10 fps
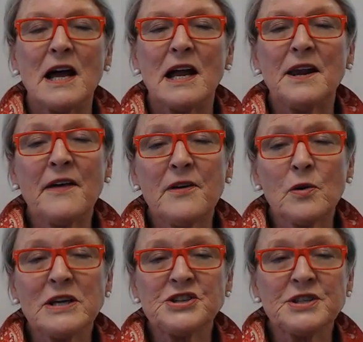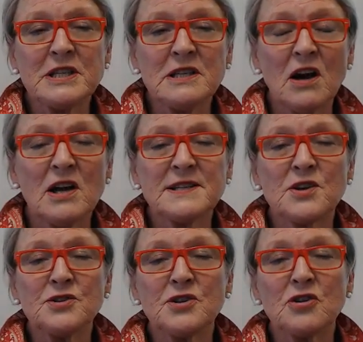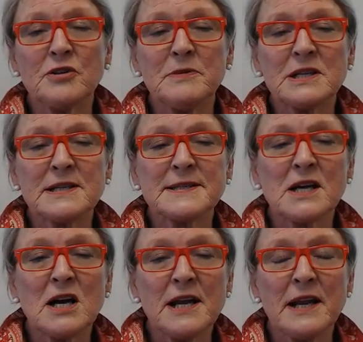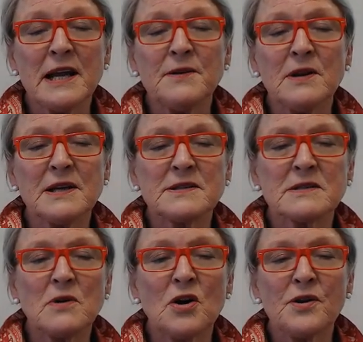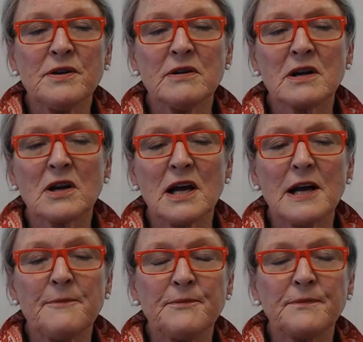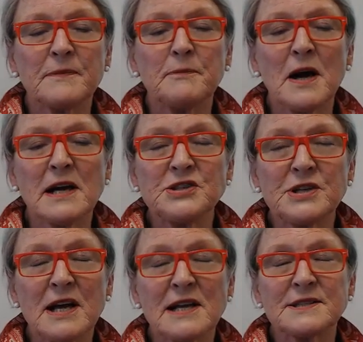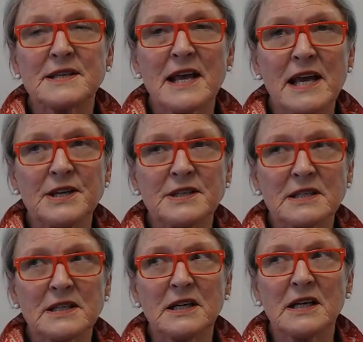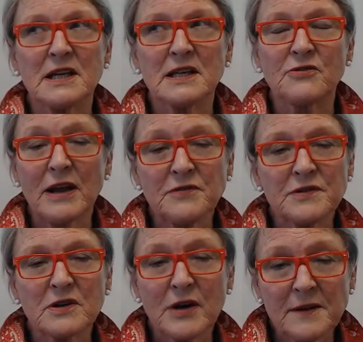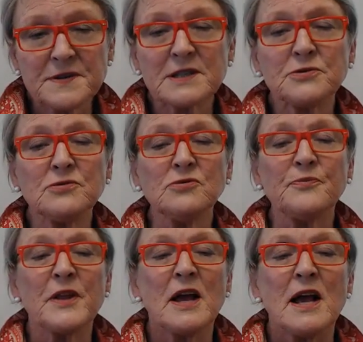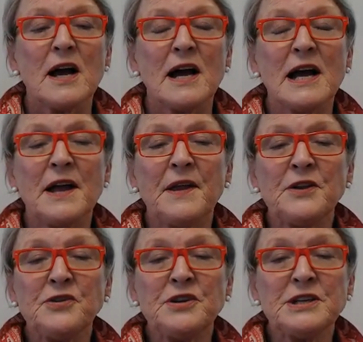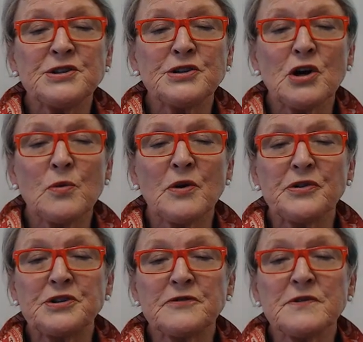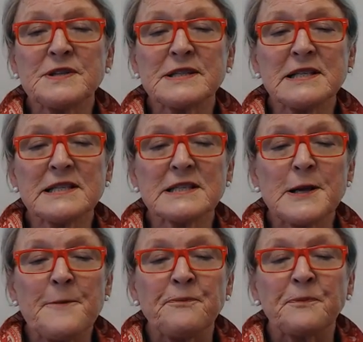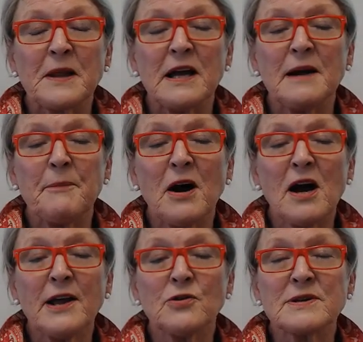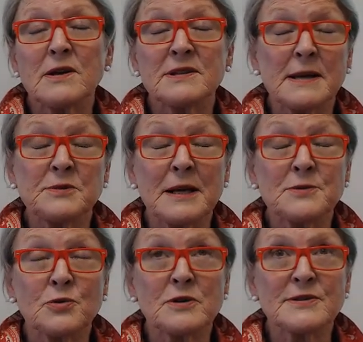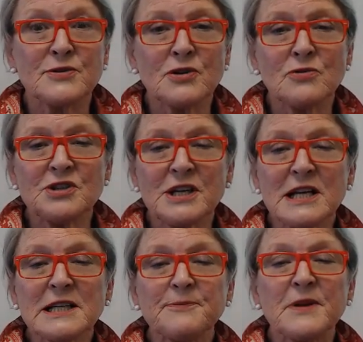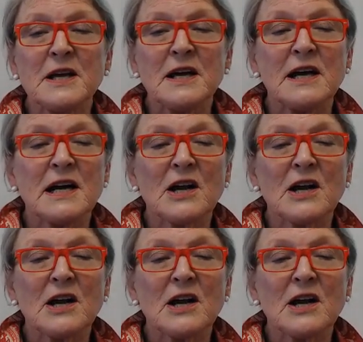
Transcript: Another question is on document design, and it's on pie charts and graphs at all, and you need to know what the difference is. A pie, or sometimes called a circle chart, a